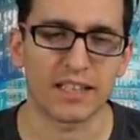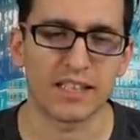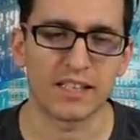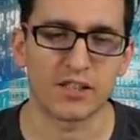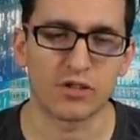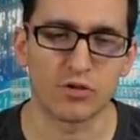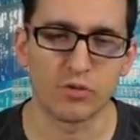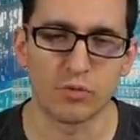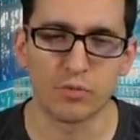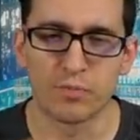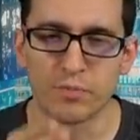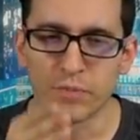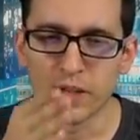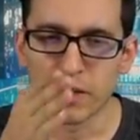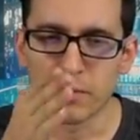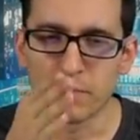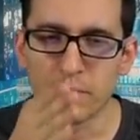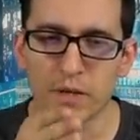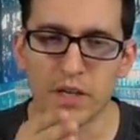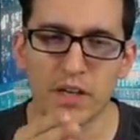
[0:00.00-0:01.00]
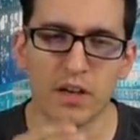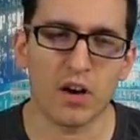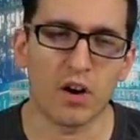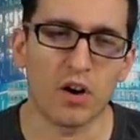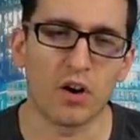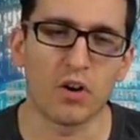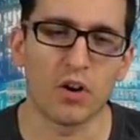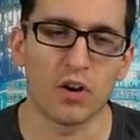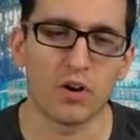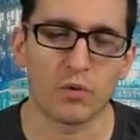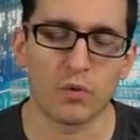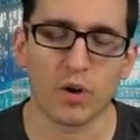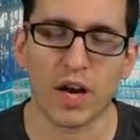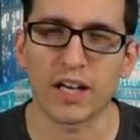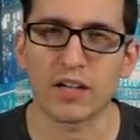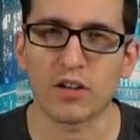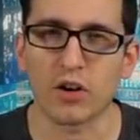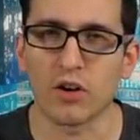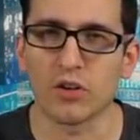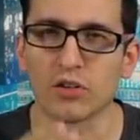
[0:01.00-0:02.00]
It's to be all
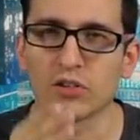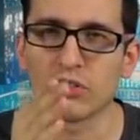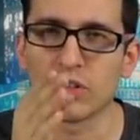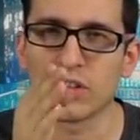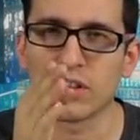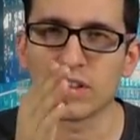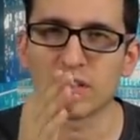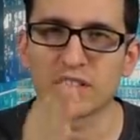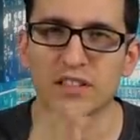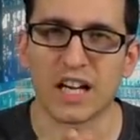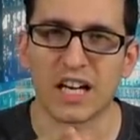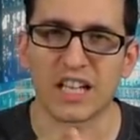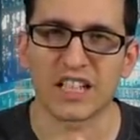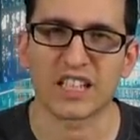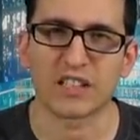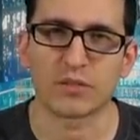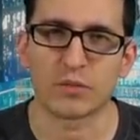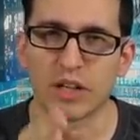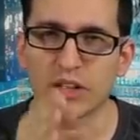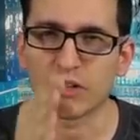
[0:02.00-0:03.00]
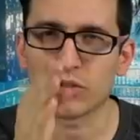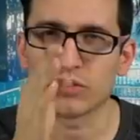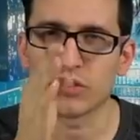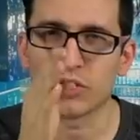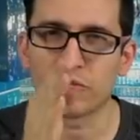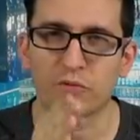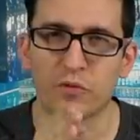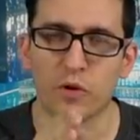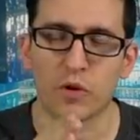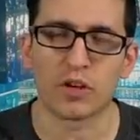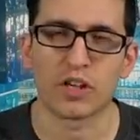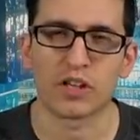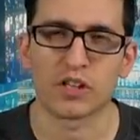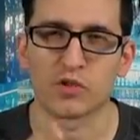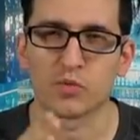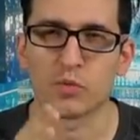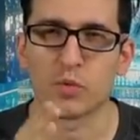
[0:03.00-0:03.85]
right on the target, right on the focus.